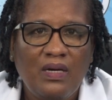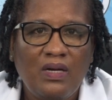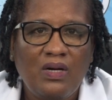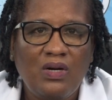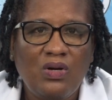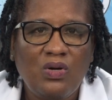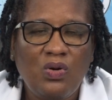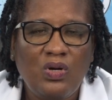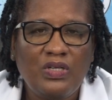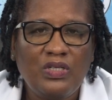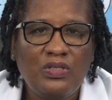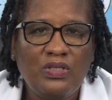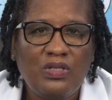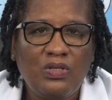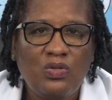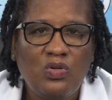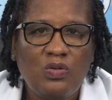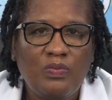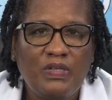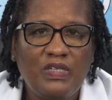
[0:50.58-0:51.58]
According to the
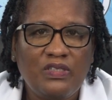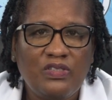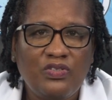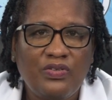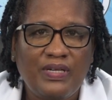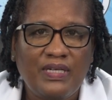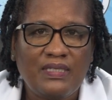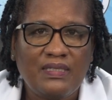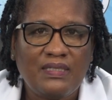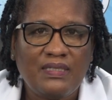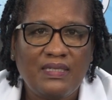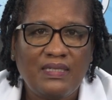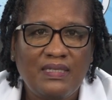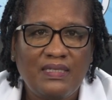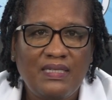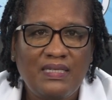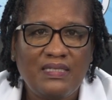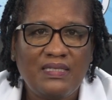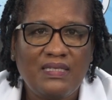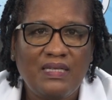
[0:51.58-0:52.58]
global trends,
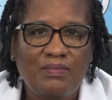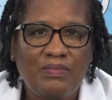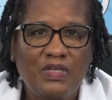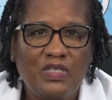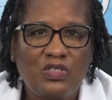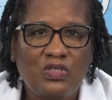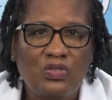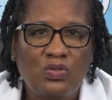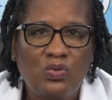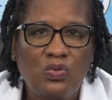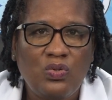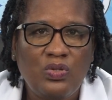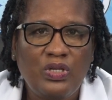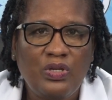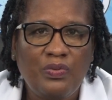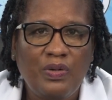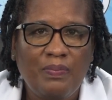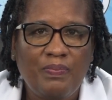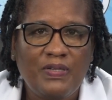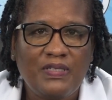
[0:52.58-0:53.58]
these numbers
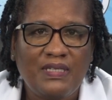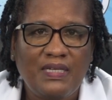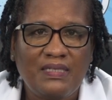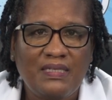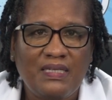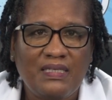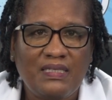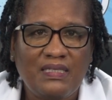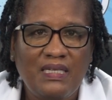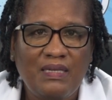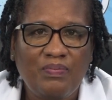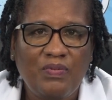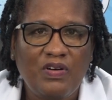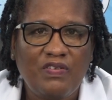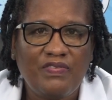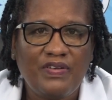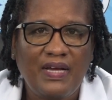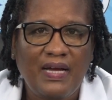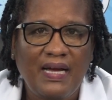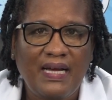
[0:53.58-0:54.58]
only represent the tip
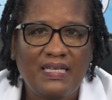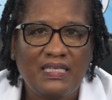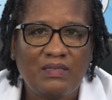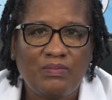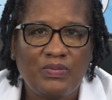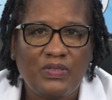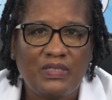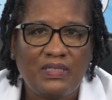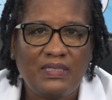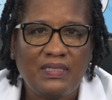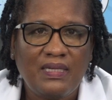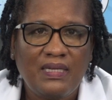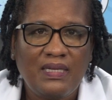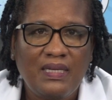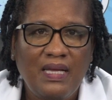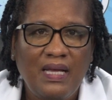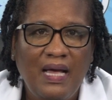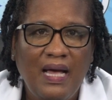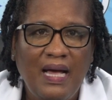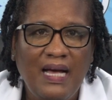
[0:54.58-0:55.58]
of the iceberg,
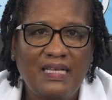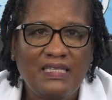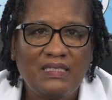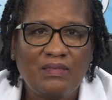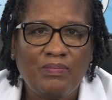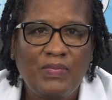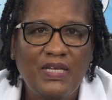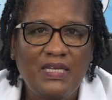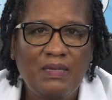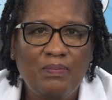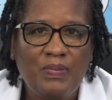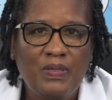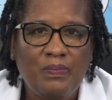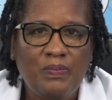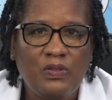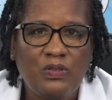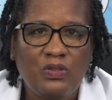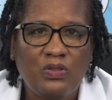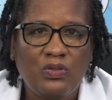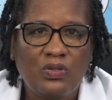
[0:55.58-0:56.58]
as many
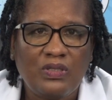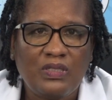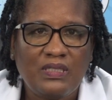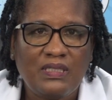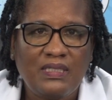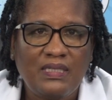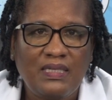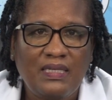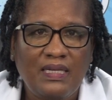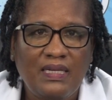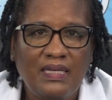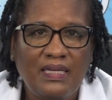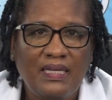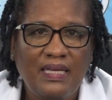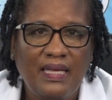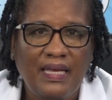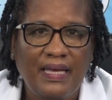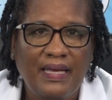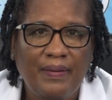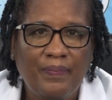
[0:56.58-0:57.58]
people do not seek
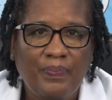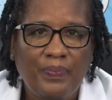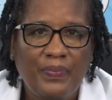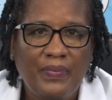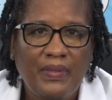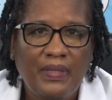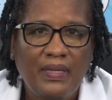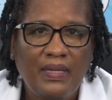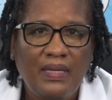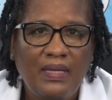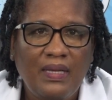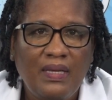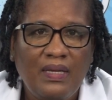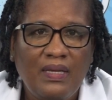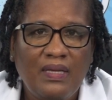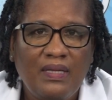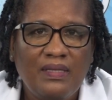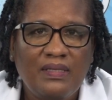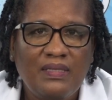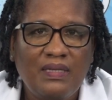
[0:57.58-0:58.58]
care.
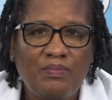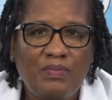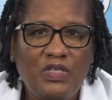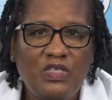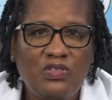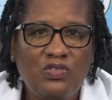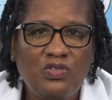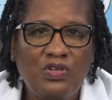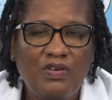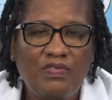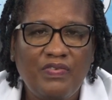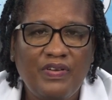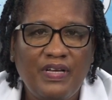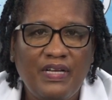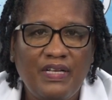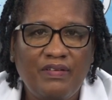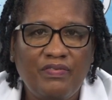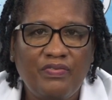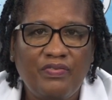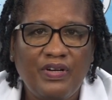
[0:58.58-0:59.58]
The Ministry of
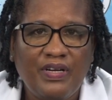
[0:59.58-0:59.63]
Health